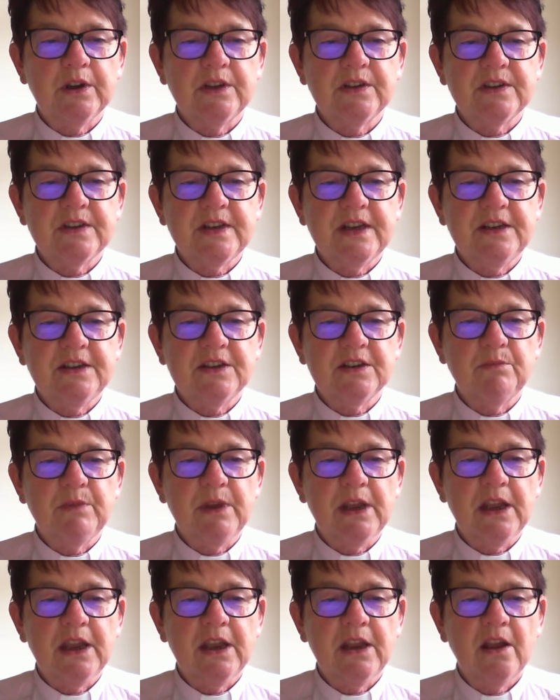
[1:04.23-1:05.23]
and said to
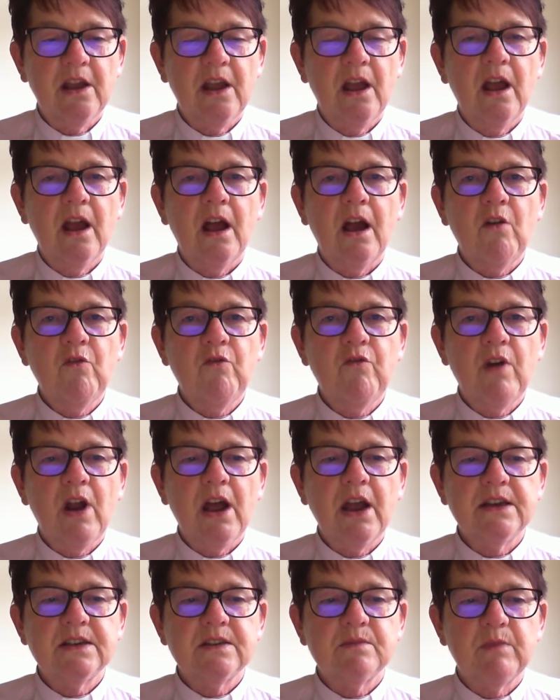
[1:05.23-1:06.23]
me,
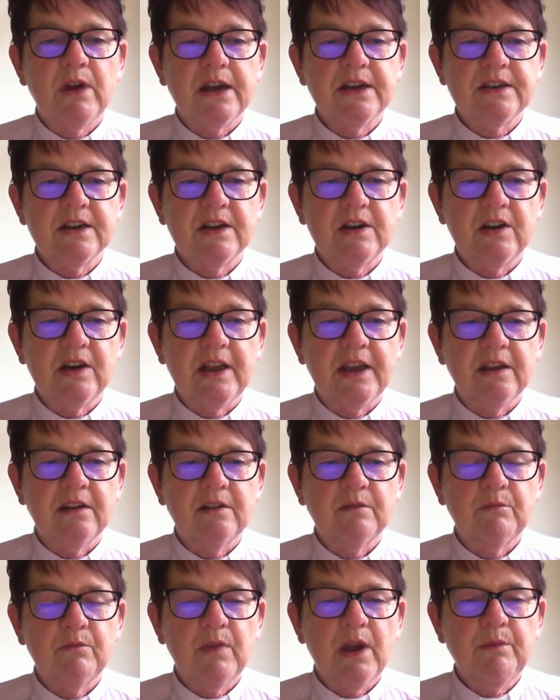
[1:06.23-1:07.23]
arise, my
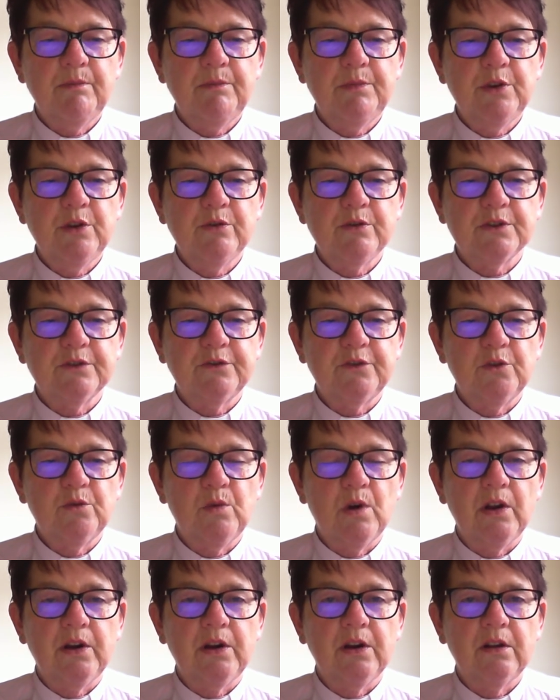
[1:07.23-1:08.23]
darling, my beautiful
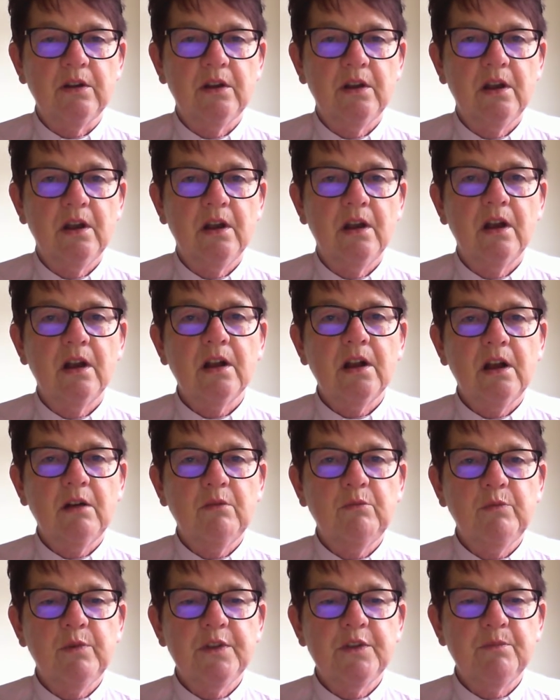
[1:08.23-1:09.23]
one,
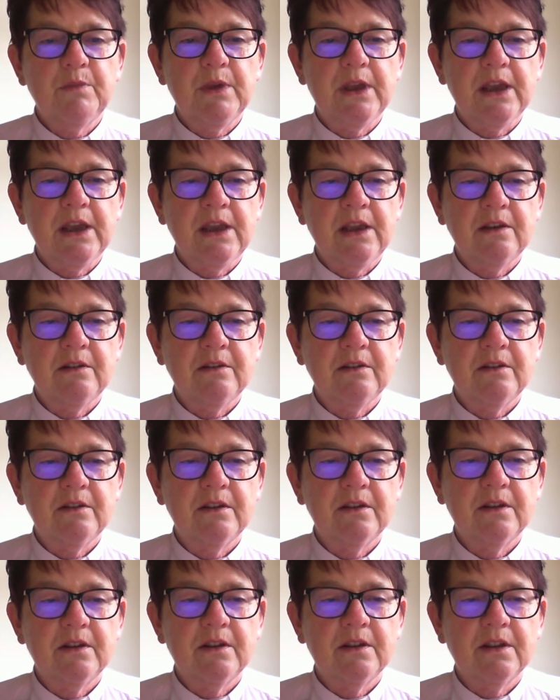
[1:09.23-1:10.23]
come with me.
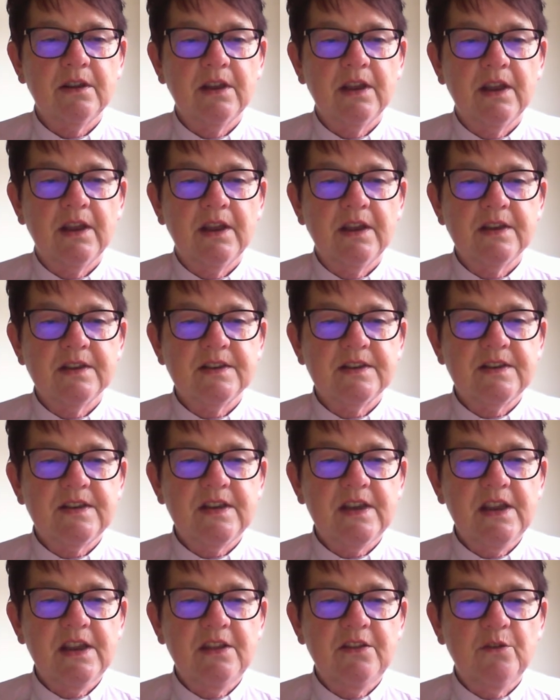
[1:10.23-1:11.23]

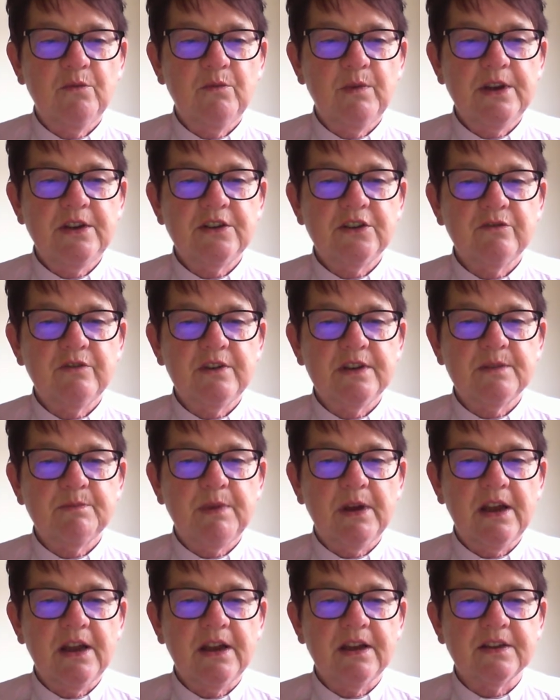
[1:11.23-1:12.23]
See, the winter is
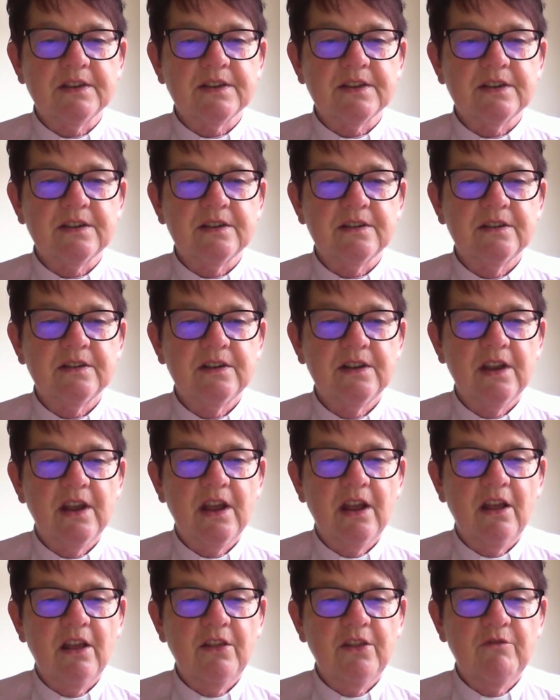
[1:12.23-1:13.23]
past,
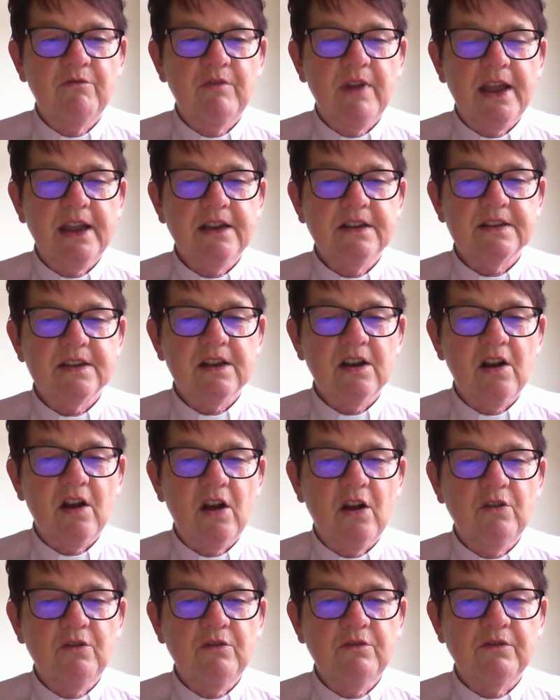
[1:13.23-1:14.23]
the rains are
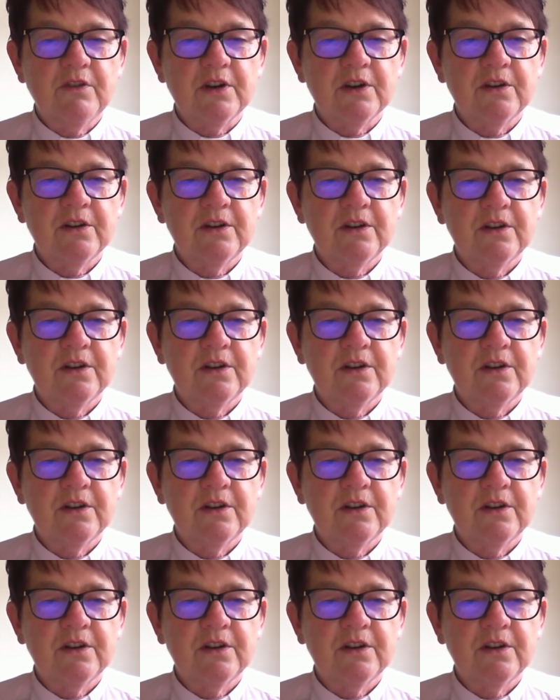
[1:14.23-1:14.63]
over